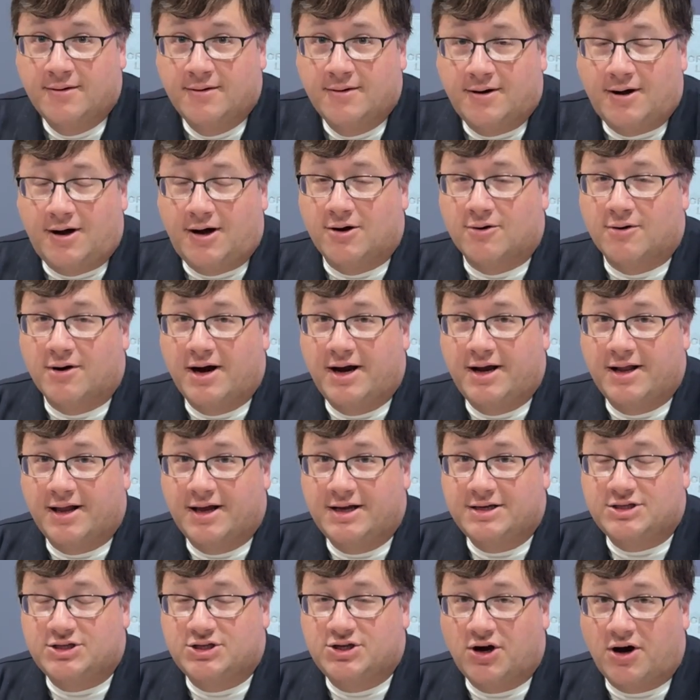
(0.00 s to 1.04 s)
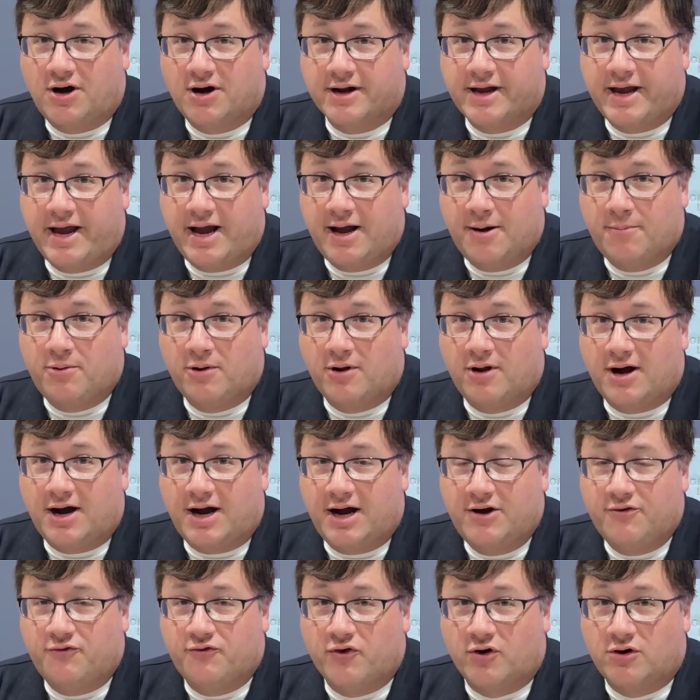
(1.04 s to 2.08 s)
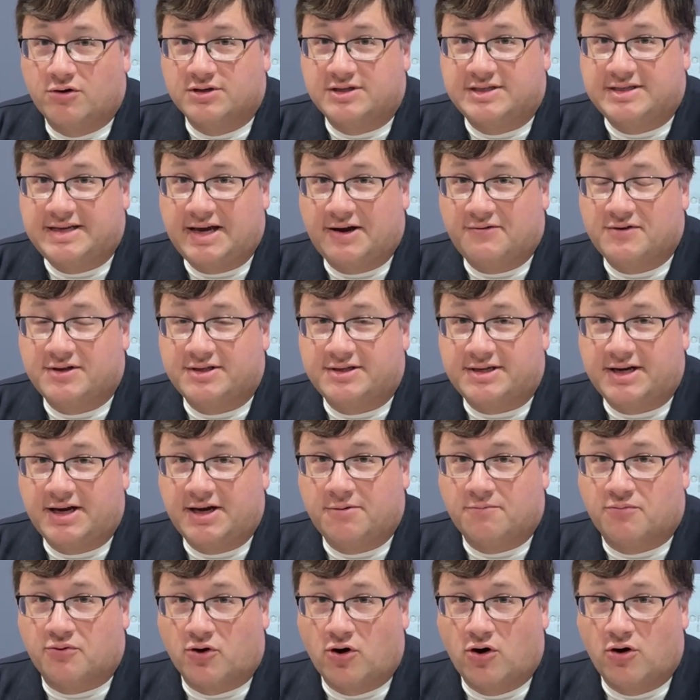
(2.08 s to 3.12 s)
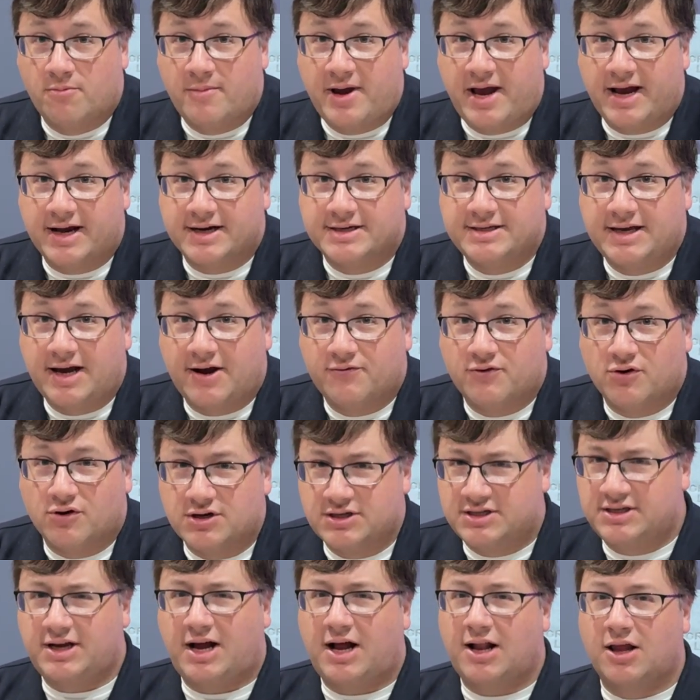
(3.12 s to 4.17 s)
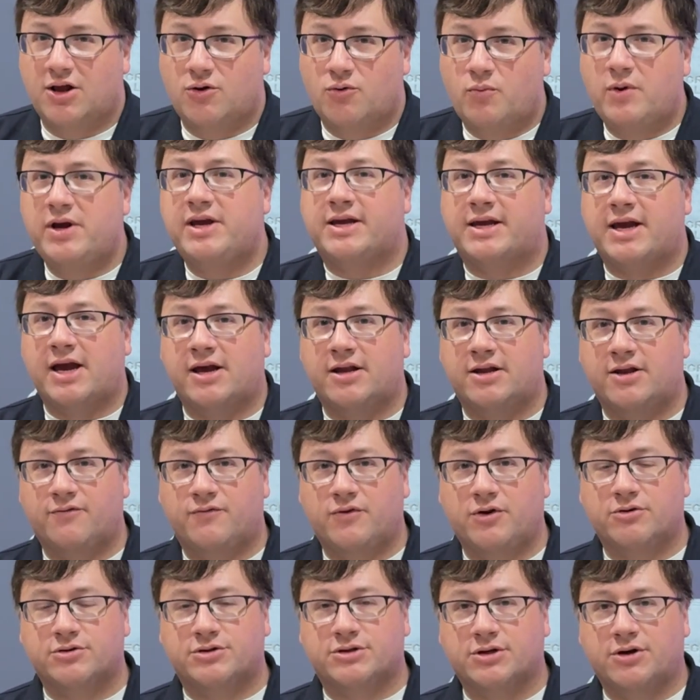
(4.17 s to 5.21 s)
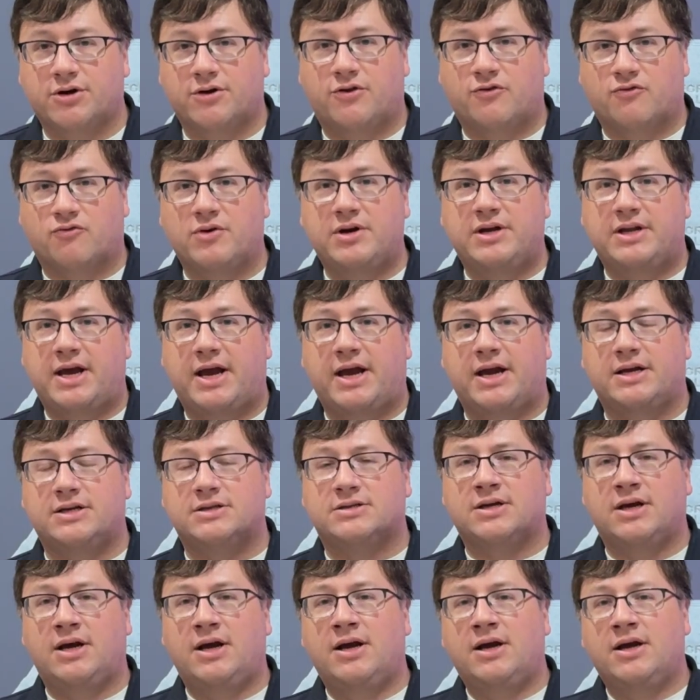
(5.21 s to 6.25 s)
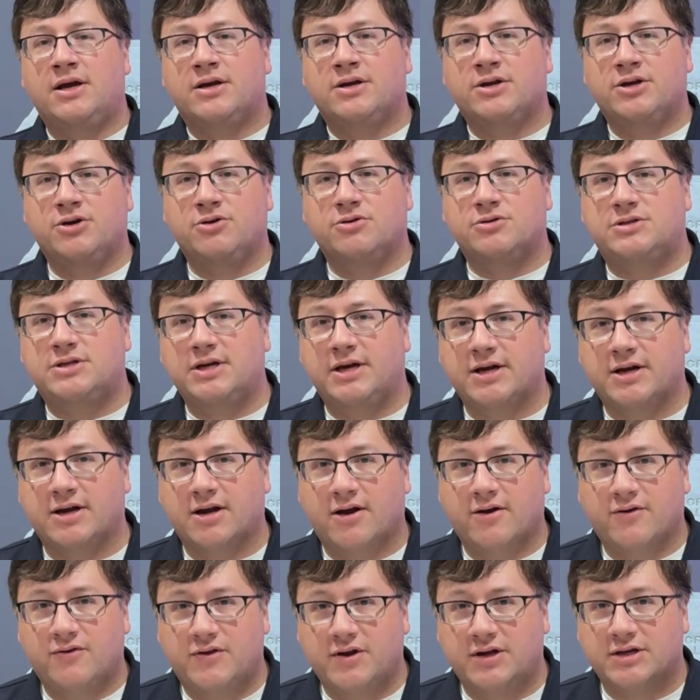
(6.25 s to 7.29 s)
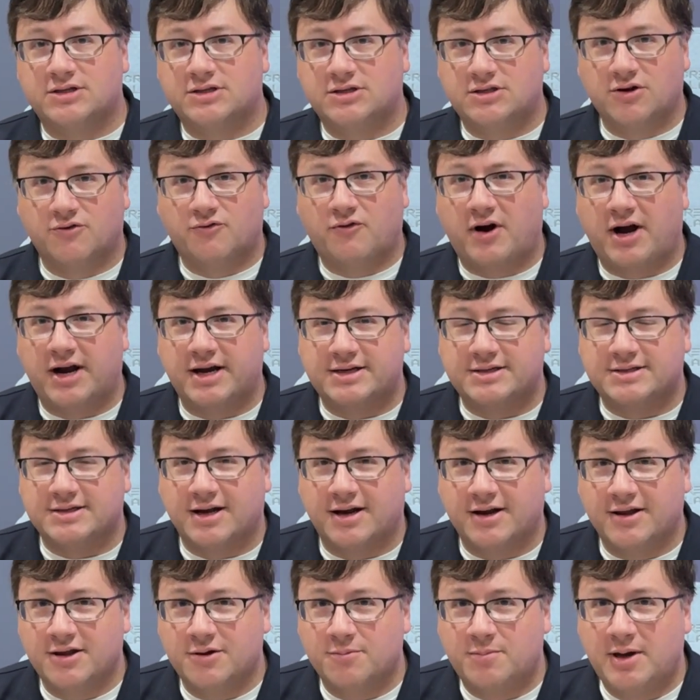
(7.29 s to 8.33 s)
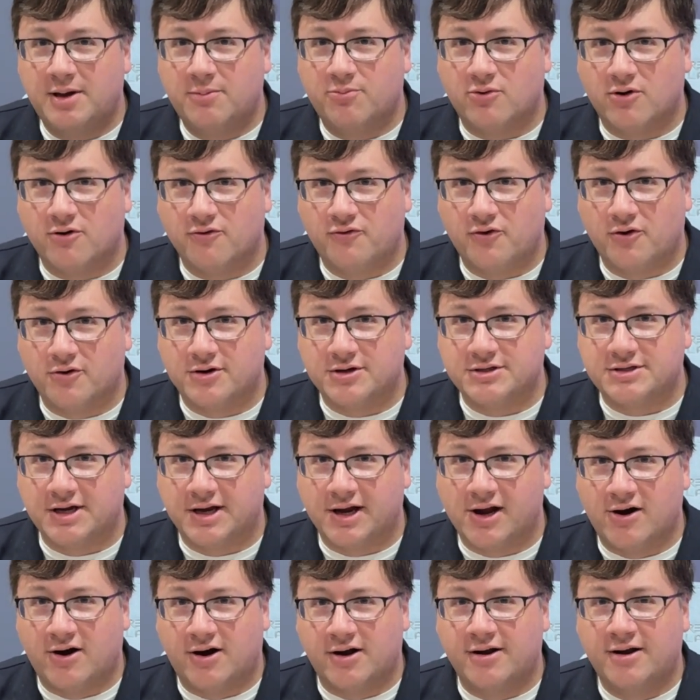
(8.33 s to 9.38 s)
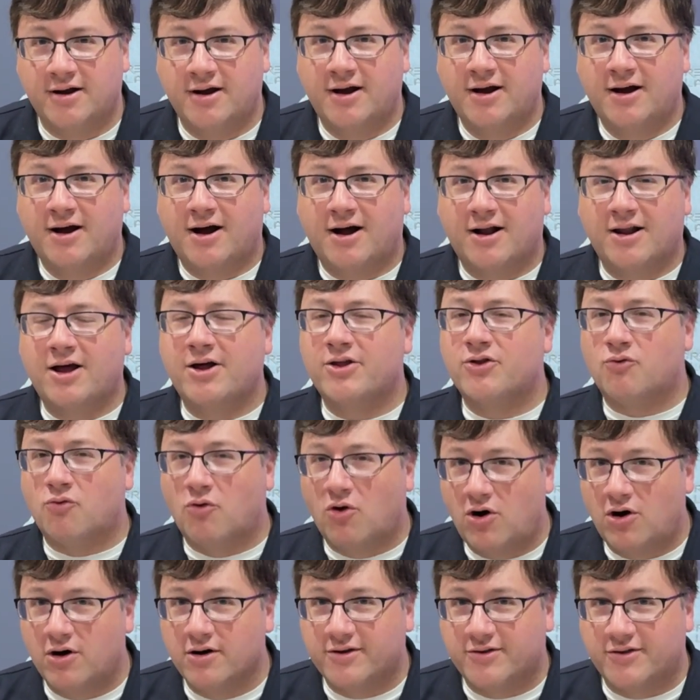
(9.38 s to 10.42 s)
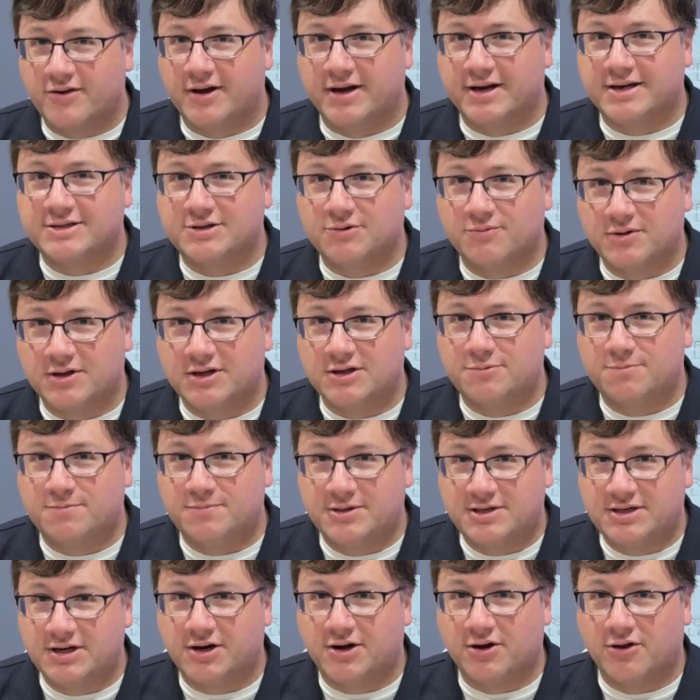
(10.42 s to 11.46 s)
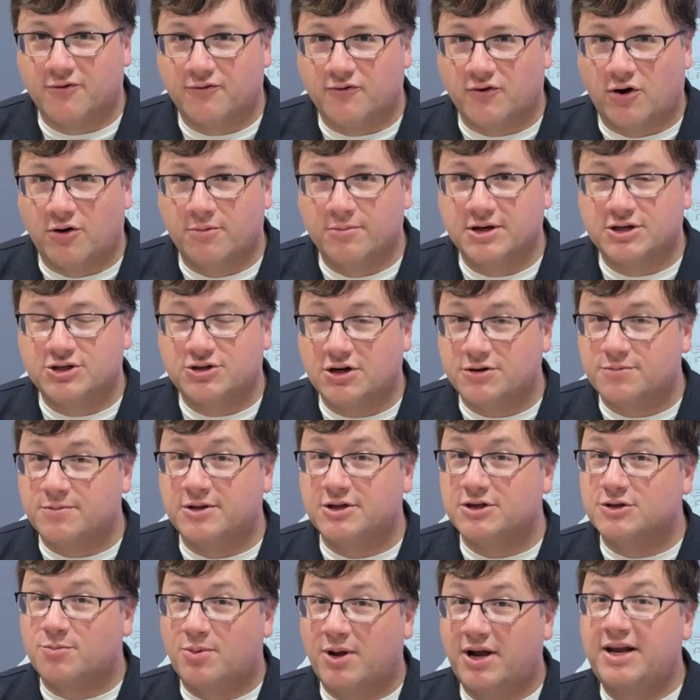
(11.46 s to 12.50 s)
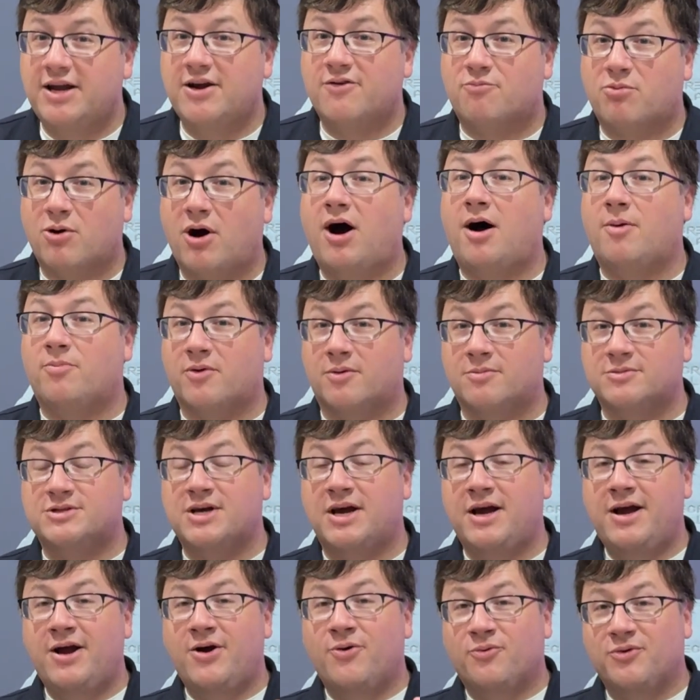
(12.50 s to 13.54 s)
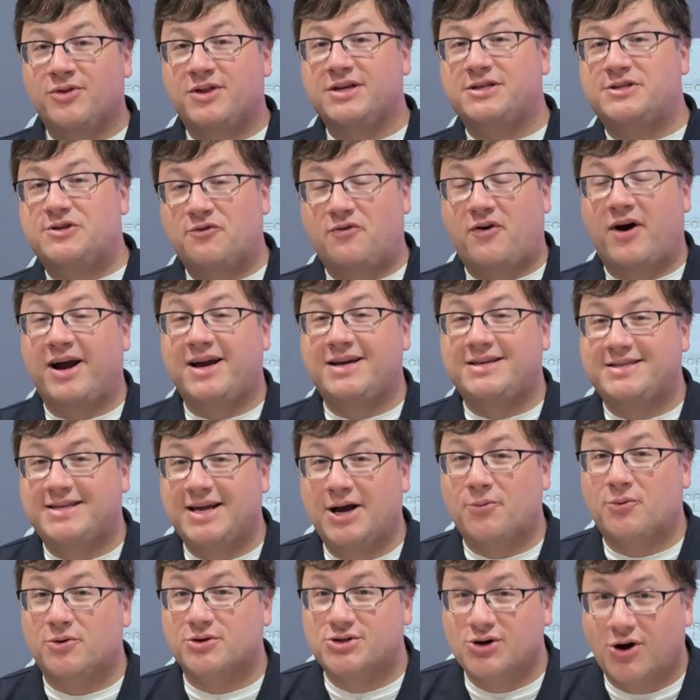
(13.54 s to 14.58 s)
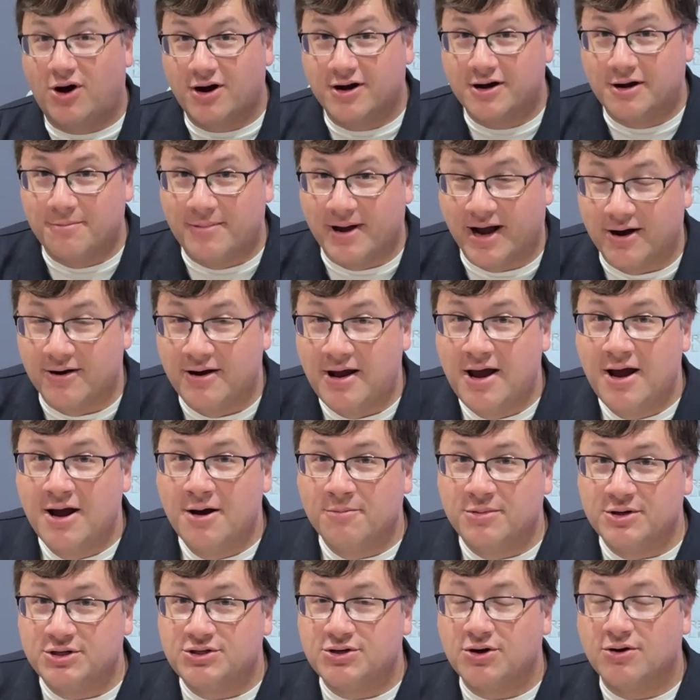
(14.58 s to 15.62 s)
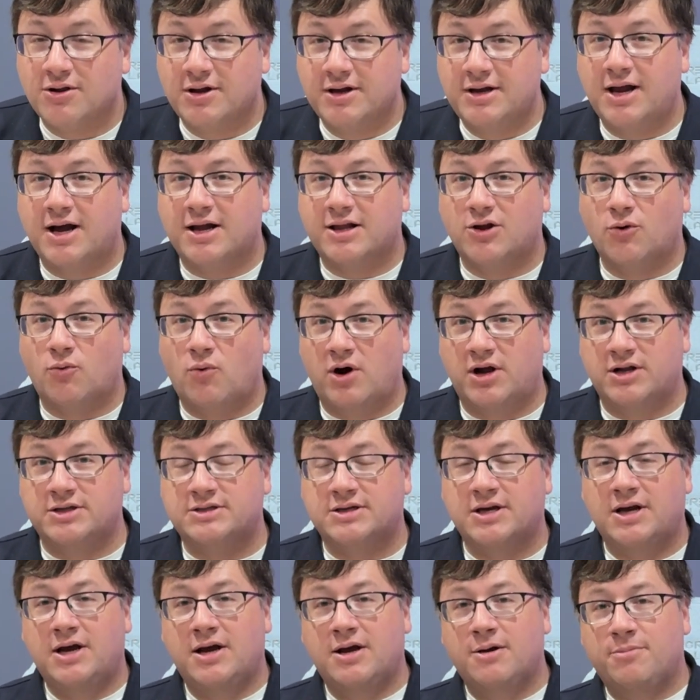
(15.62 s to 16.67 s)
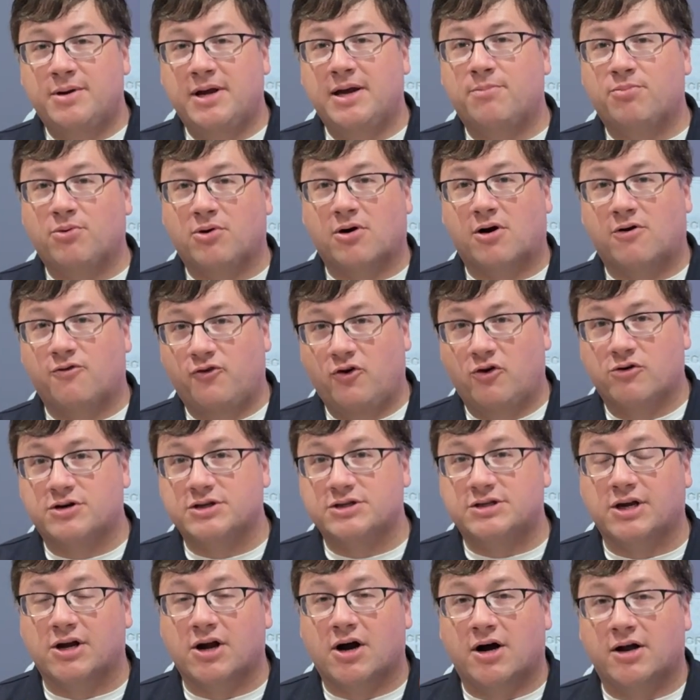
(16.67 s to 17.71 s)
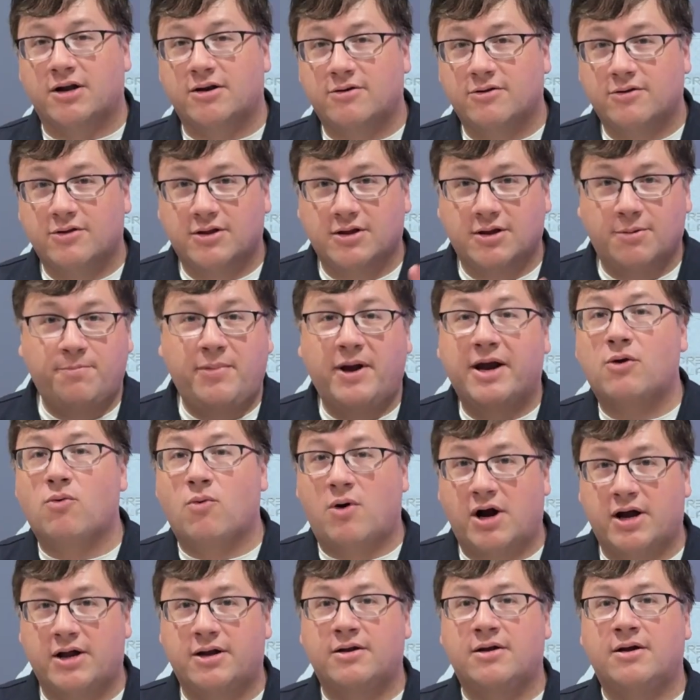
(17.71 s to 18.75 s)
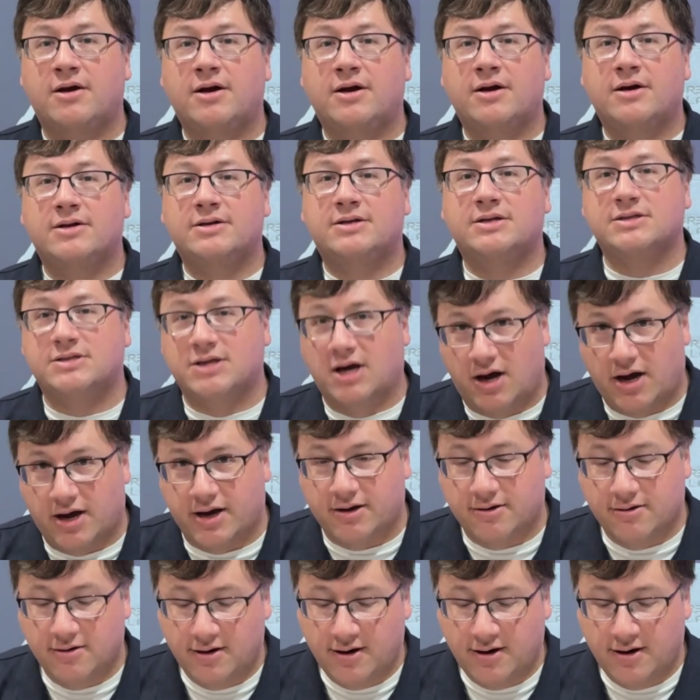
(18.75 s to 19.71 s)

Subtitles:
All right, let's talk Apple iPhone 17 Pro Max after a solid weekend of use, a good 3 days using this device. And I think people are focusing on a lot of the wrong things with this particular phone because trust me, there's plenty of problems with this device that we'll talk about, but certainly not the ones people are focusing on. The big one, design.